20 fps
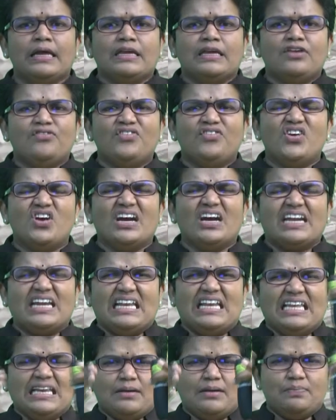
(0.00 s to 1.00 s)
give you a
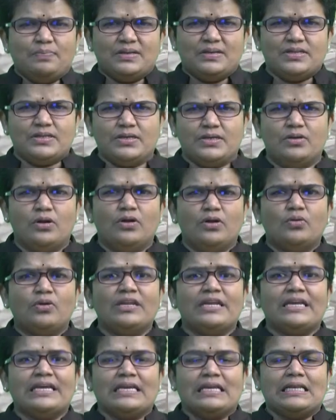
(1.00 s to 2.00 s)
clear picture, not
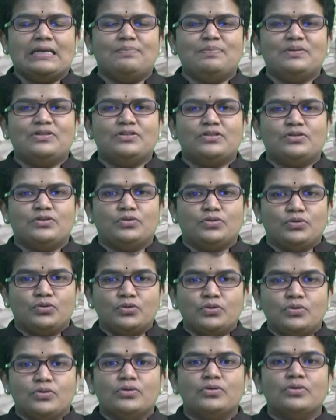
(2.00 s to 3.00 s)
only clear picture to
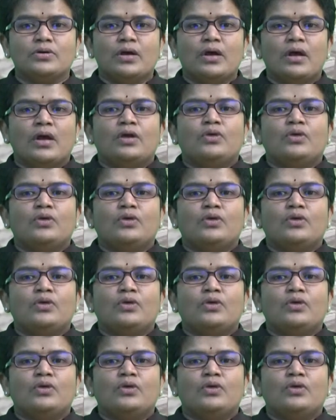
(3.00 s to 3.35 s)
you,